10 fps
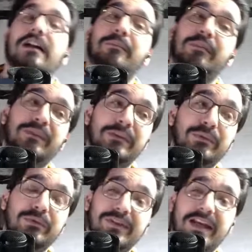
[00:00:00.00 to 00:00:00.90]
couple people
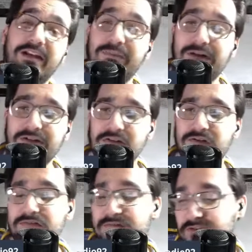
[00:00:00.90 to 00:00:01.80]
were saying
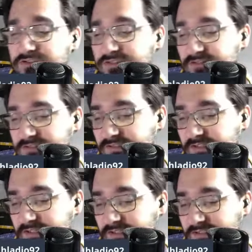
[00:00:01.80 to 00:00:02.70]
Apollo
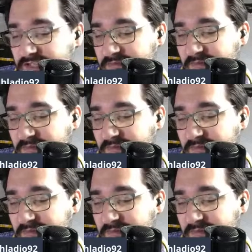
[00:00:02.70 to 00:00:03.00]
came